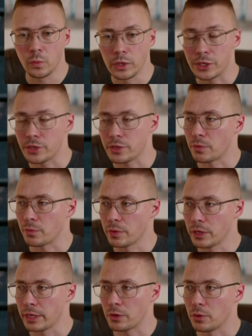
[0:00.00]
which is a
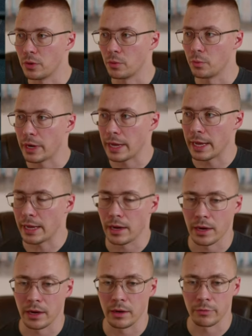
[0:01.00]
really cool way
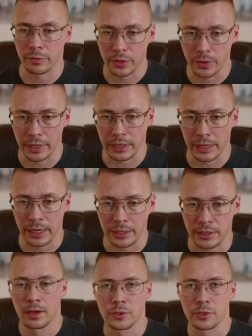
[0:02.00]
of doing this.